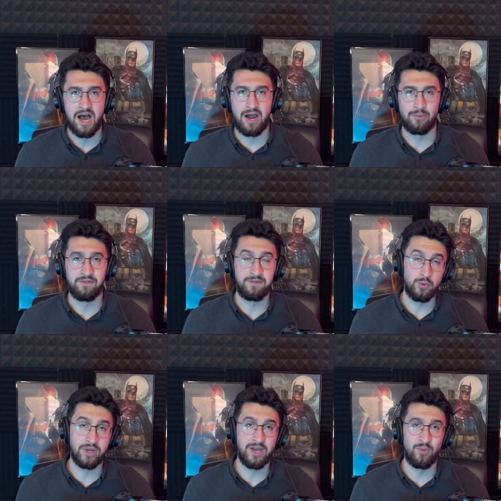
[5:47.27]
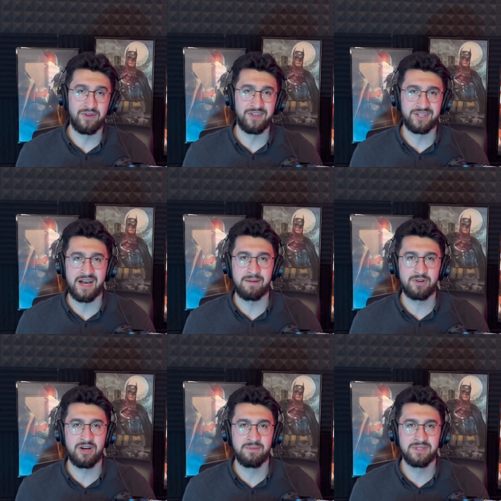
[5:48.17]
reviewing it when the time
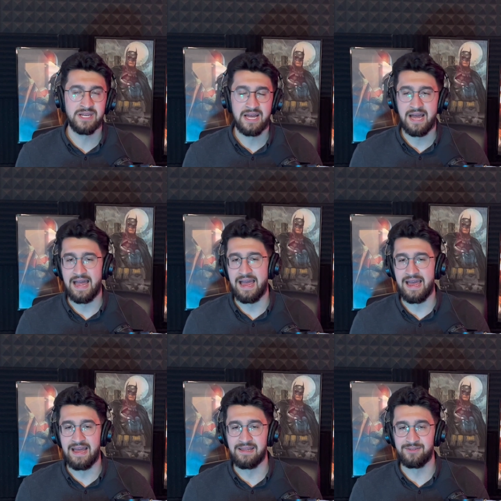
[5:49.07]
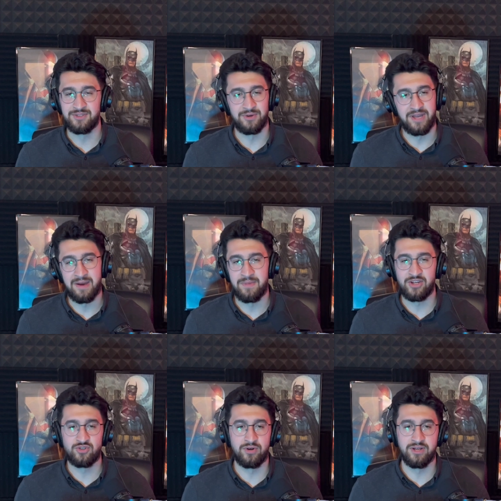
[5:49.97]
comes. And so yeah, make
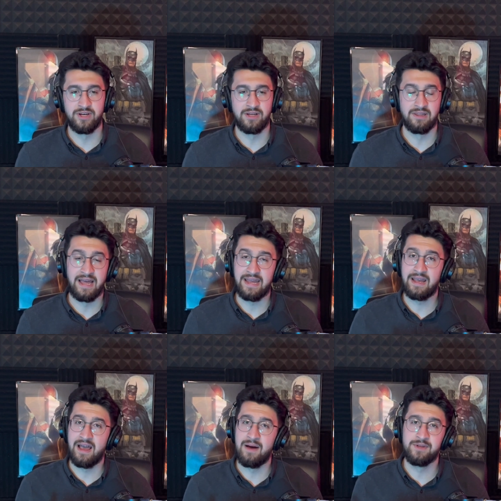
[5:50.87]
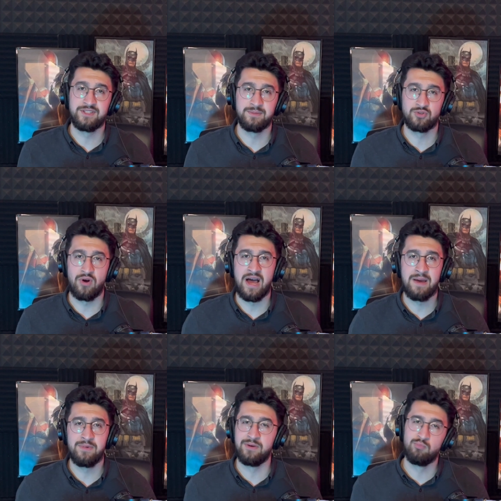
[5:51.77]
sure to like, comment,
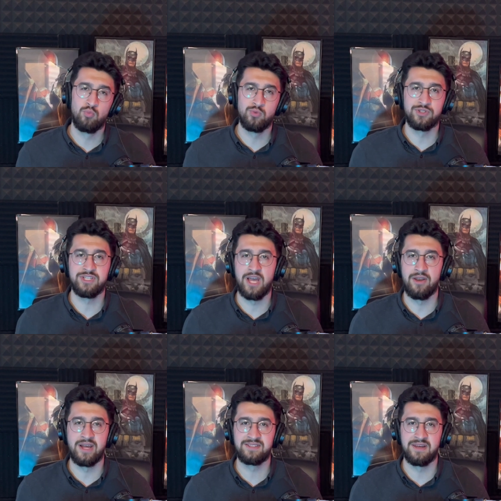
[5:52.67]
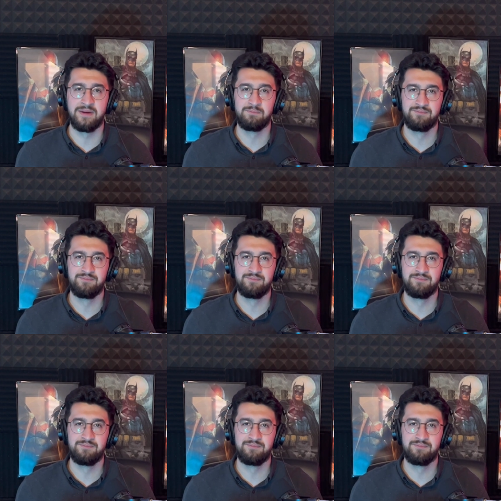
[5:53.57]
subscribe, and we'll see y'all next time.